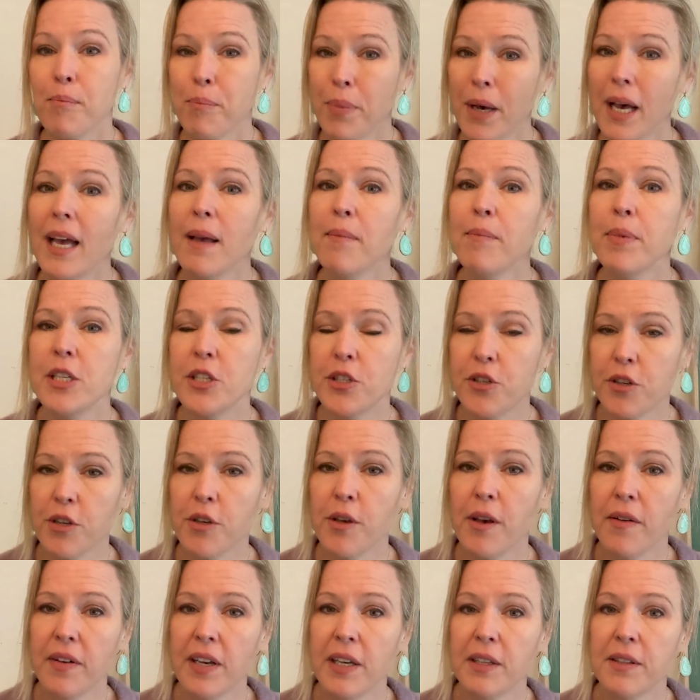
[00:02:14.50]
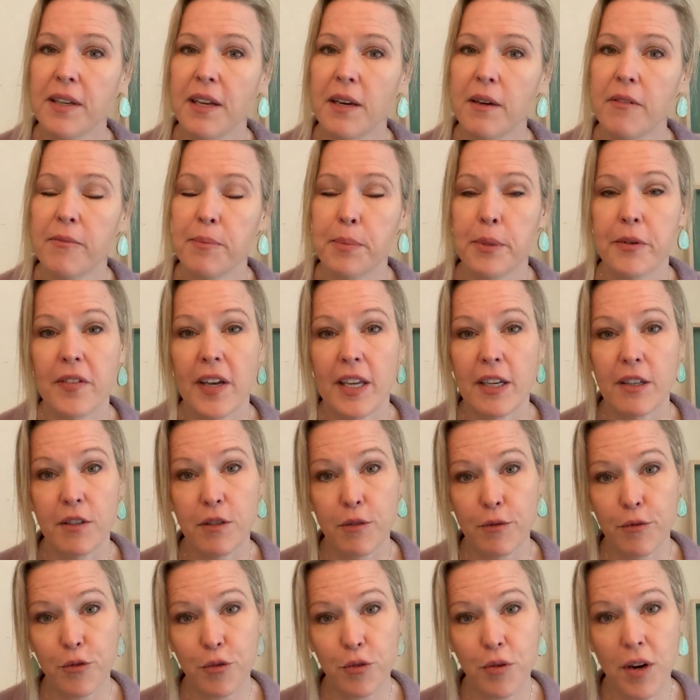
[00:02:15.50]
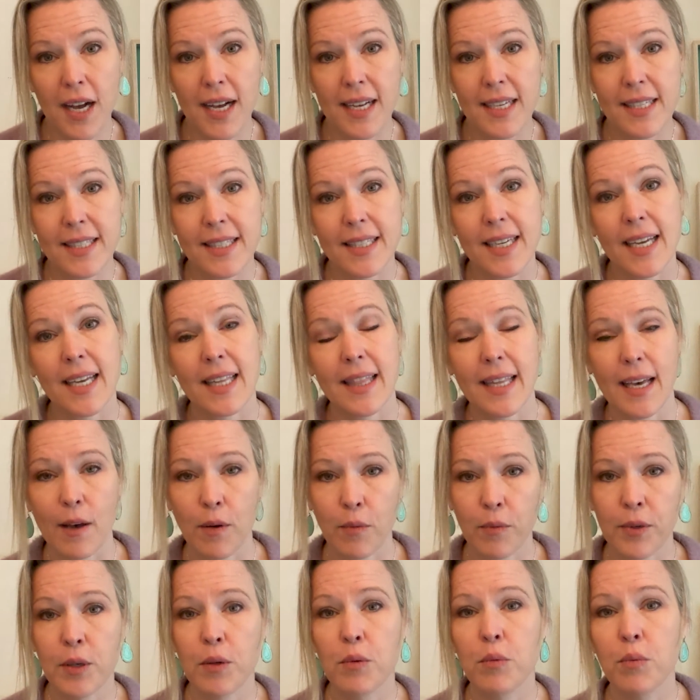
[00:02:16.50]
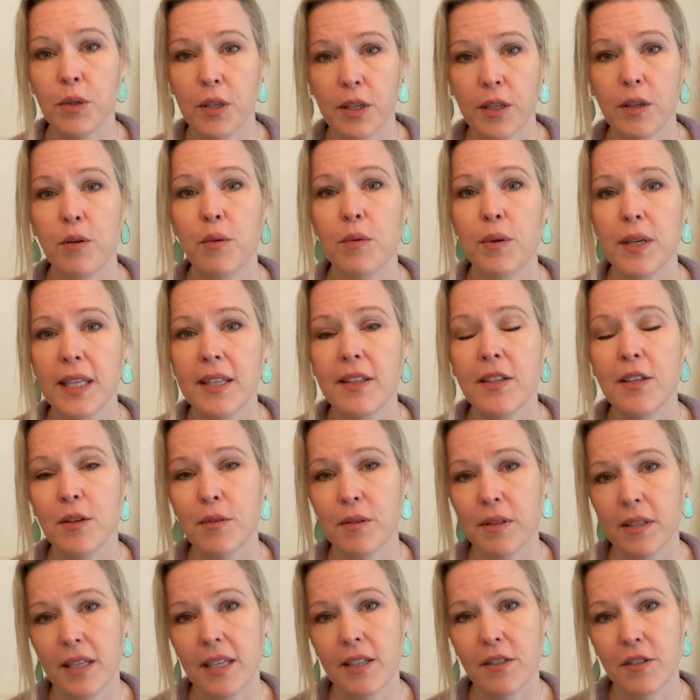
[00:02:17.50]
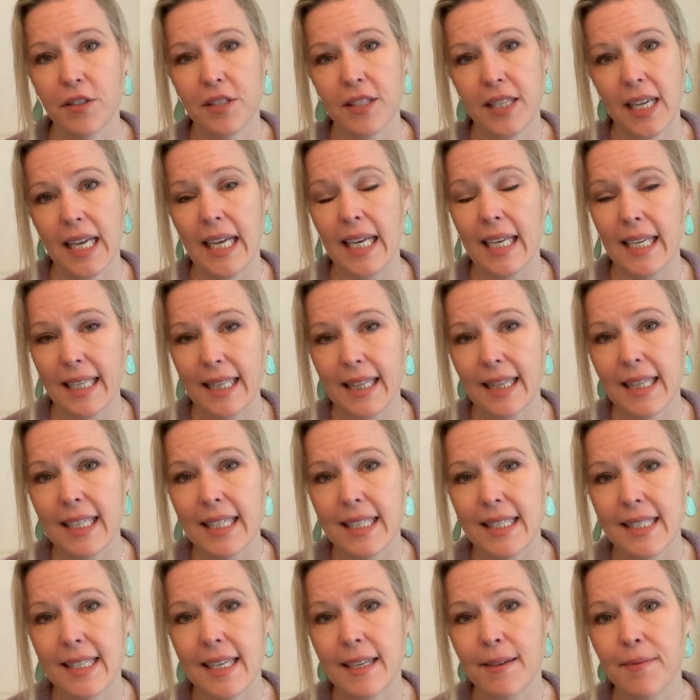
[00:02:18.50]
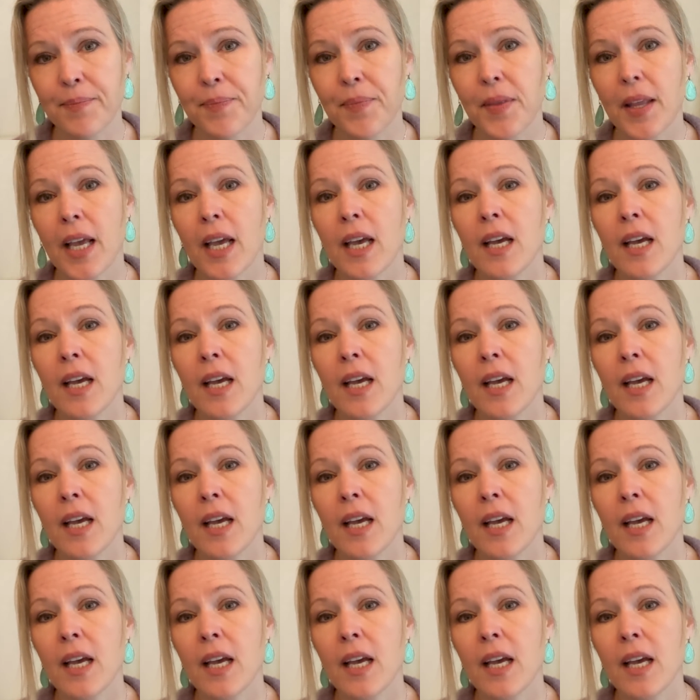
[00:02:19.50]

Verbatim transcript: But be sure you have a healthcare provider you trust and that will work with you and understand and listen.